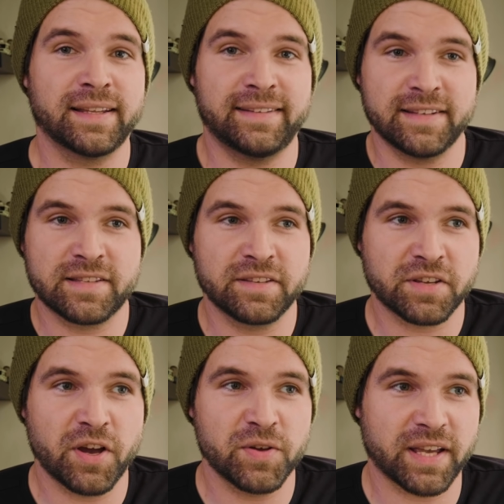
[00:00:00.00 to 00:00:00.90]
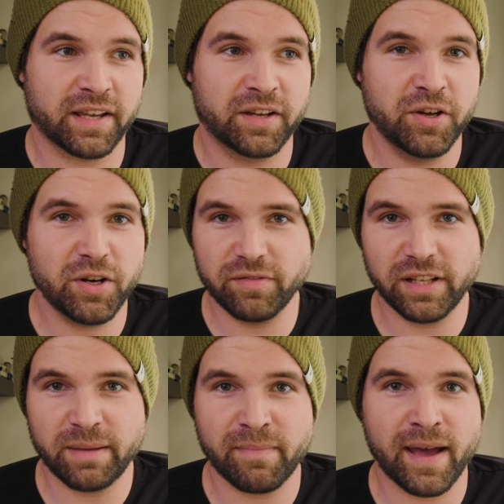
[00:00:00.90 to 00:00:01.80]
the distance goes, I couldn't
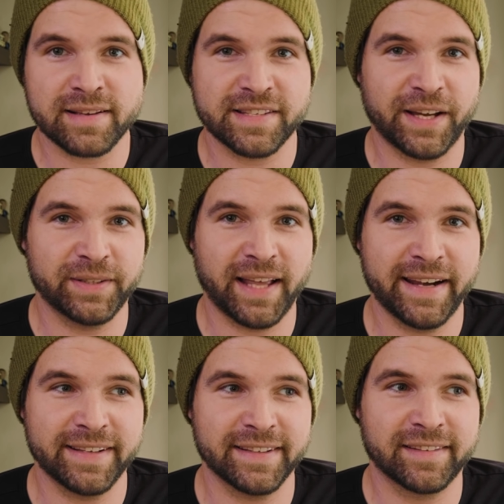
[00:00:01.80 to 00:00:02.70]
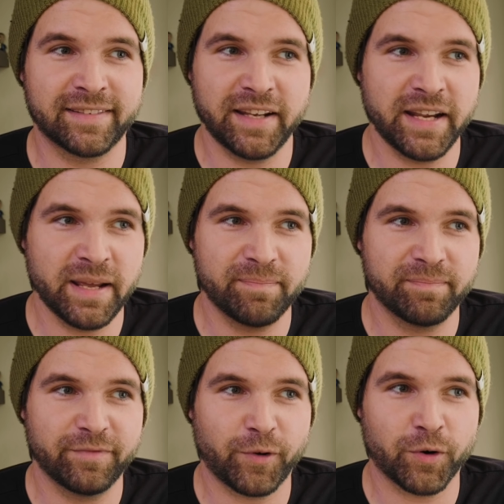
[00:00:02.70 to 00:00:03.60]
really max out that in the city
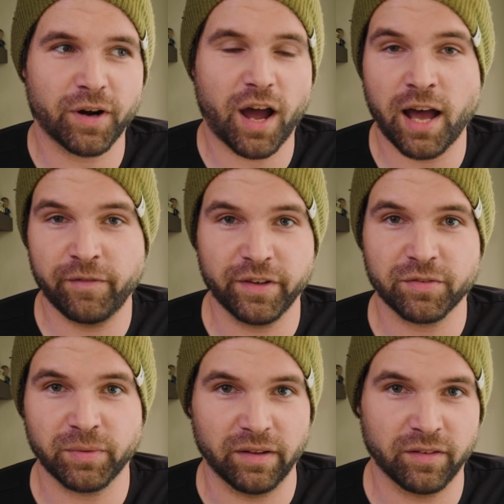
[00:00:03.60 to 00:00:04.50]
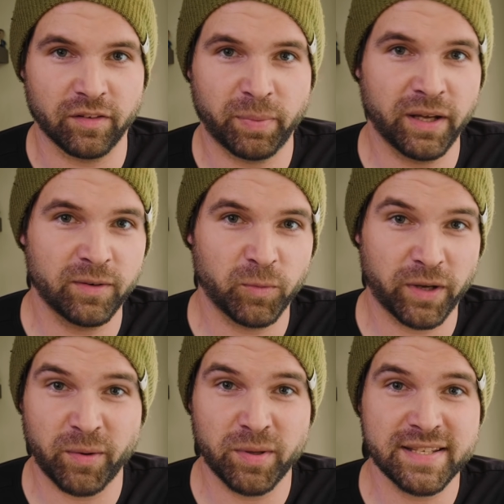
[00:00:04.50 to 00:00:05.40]
for obvious reasons, but what I will